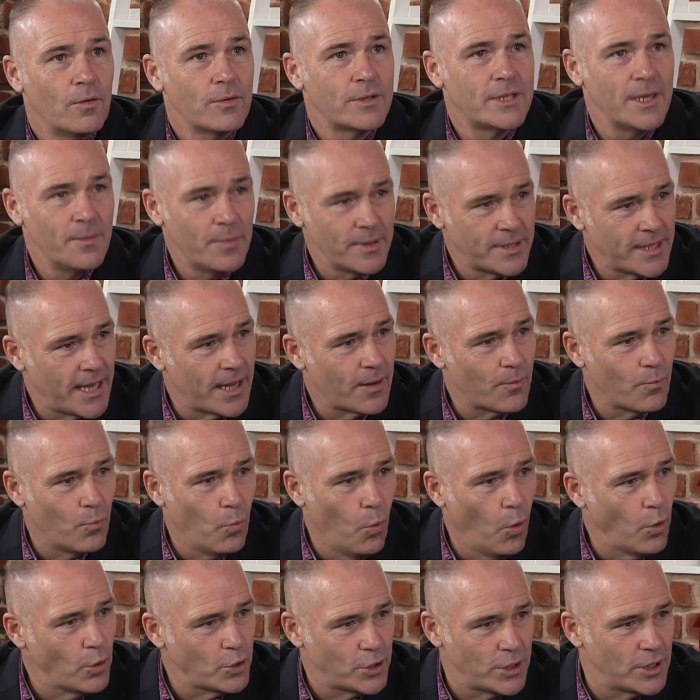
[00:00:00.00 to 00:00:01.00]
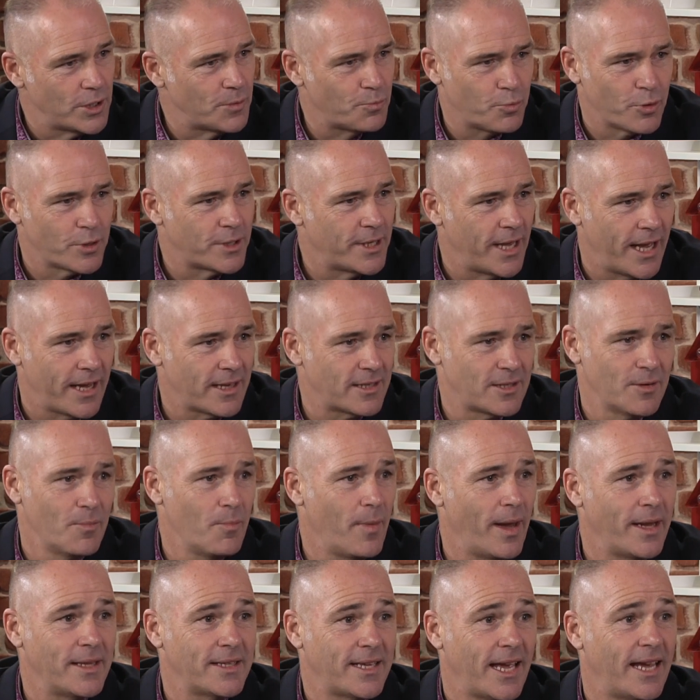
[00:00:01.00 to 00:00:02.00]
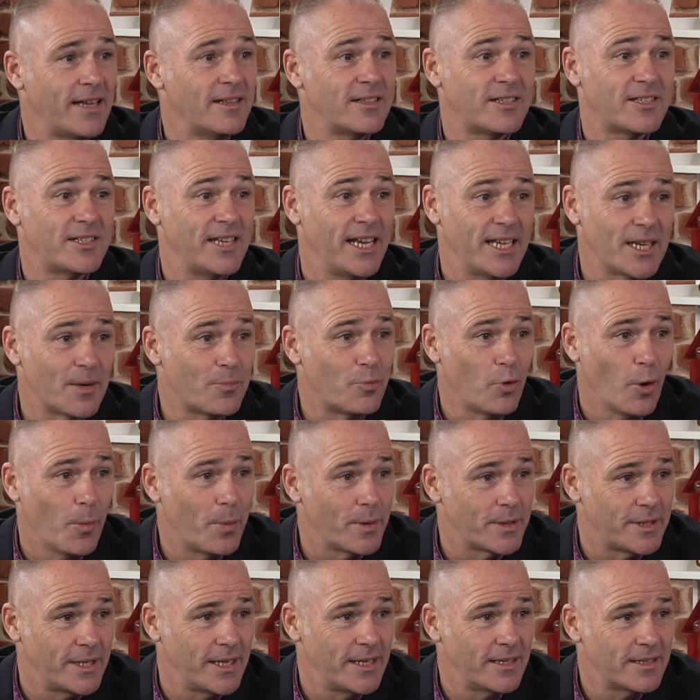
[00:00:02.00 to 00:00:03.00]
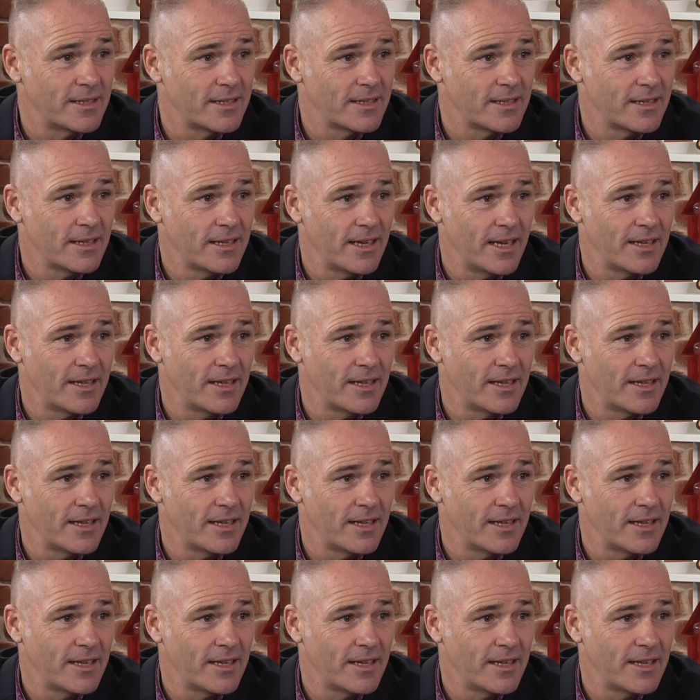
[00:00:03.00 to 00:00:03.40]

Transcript: TimberTech washes, protects, and maintains cedar properties. Yeah.